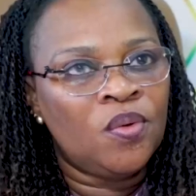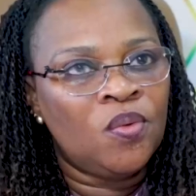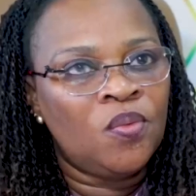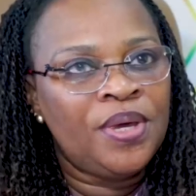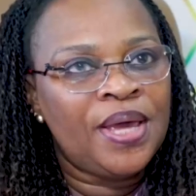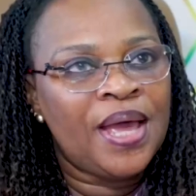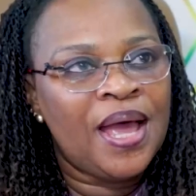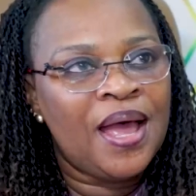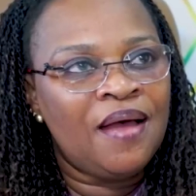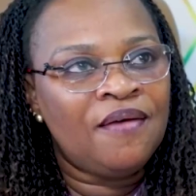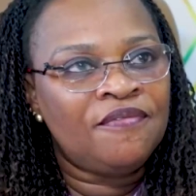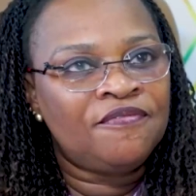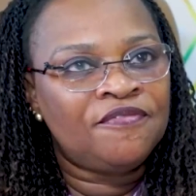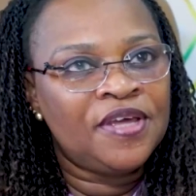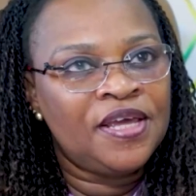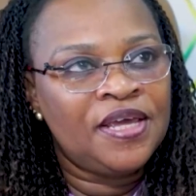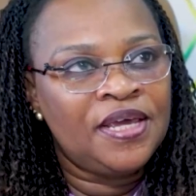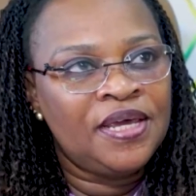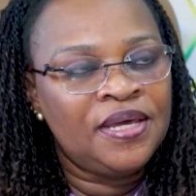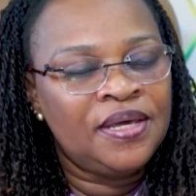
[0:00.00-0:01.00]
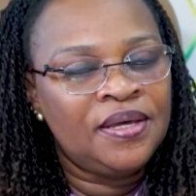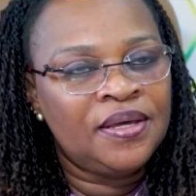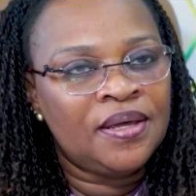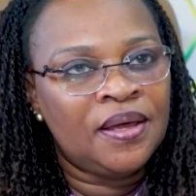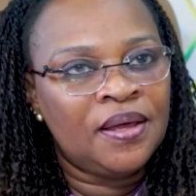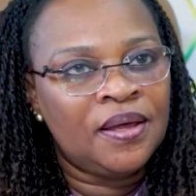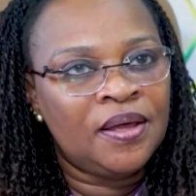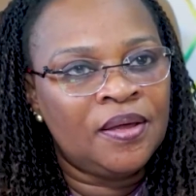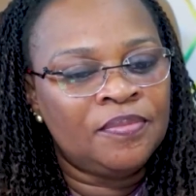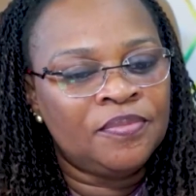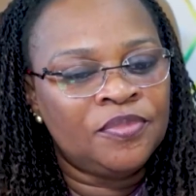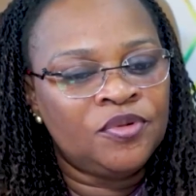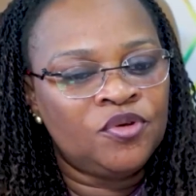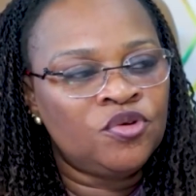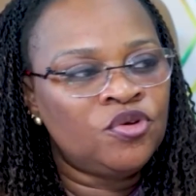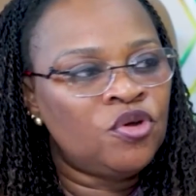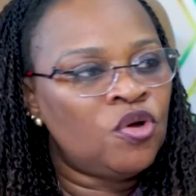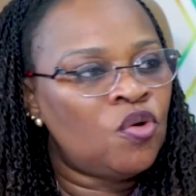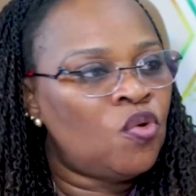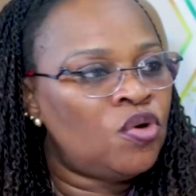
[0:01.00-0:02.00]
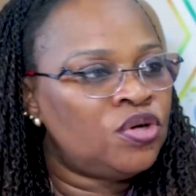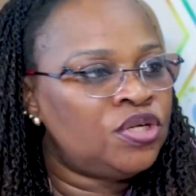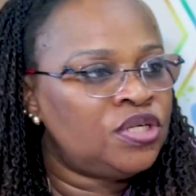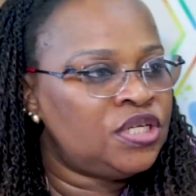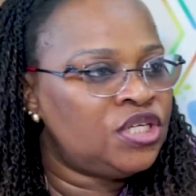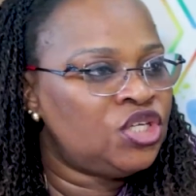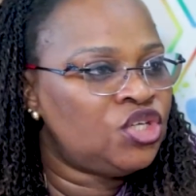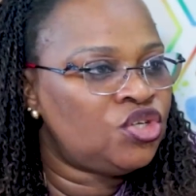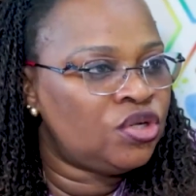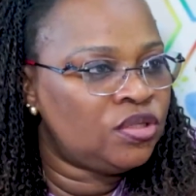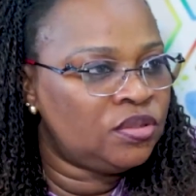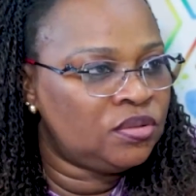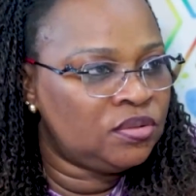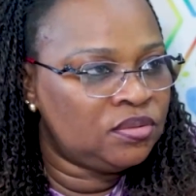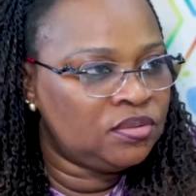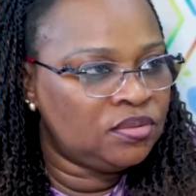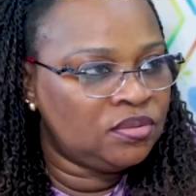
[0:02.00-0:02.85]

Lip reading: We have a donor coordination